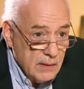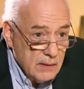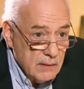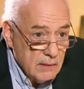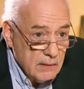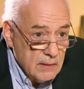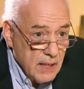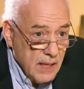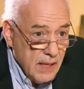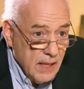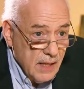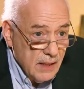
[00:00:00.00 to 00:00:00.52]
to
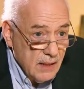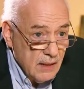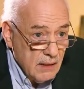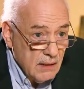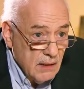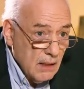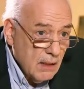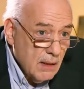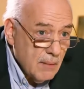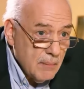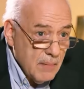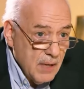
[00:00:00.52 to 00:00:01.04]
say
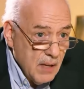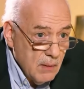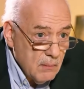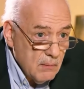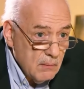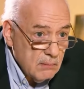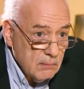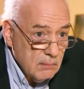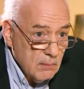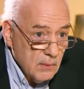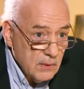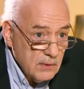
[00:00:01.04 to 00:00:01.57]
anything about
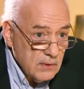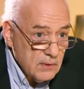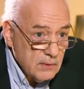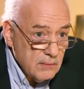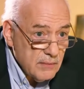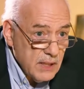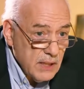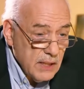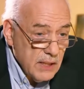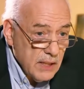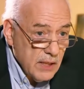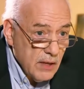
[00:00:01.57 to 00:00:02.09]
what's
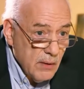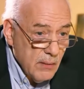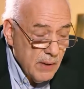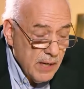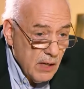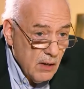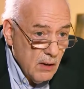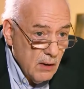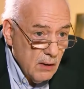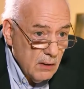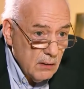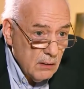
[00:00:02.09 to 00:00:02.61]
really
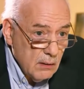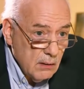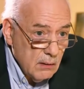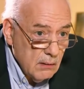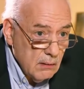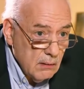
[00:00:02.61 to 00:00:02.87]
going on?